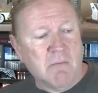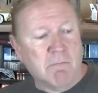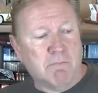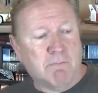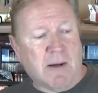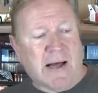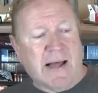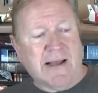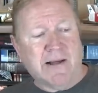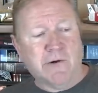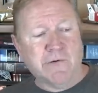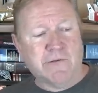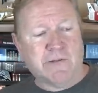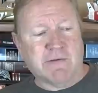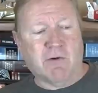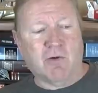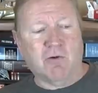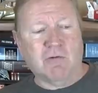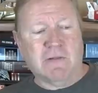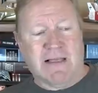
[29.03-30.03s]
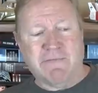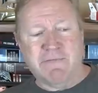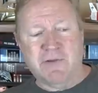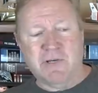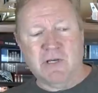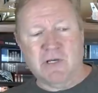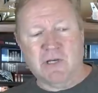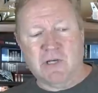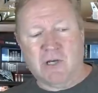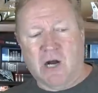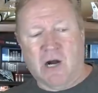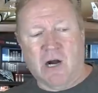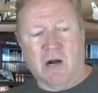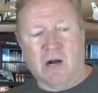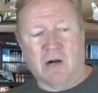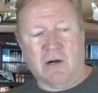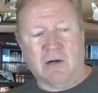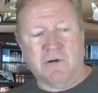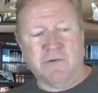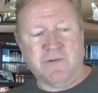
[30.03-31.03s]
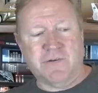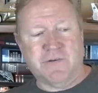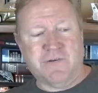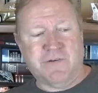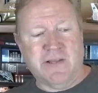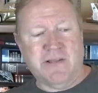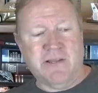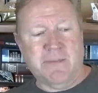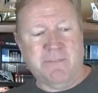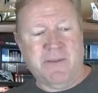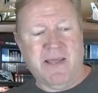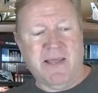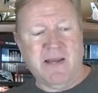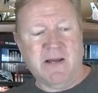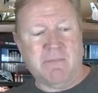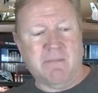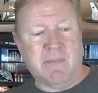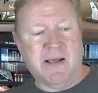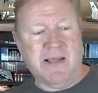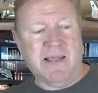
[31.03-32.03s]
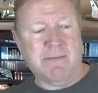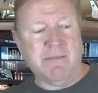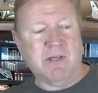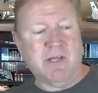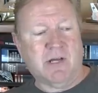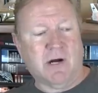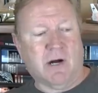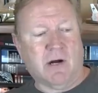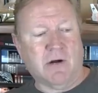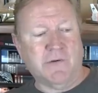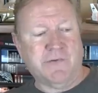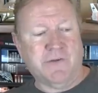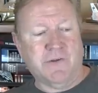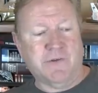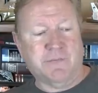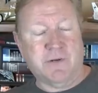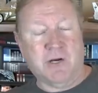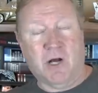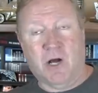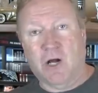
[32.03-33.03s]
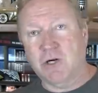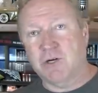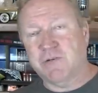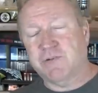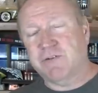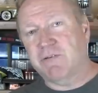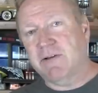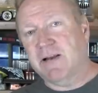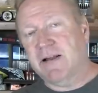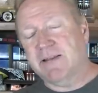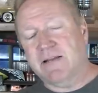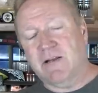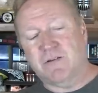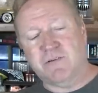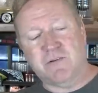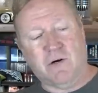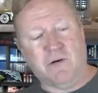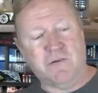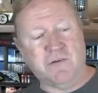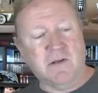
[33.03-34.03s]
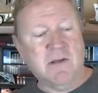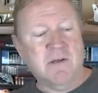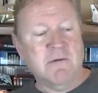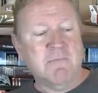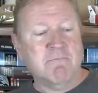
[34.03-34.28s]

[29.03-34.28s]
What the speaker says: Buyers of 11 cars say they paid a Miami car salesman $179,000,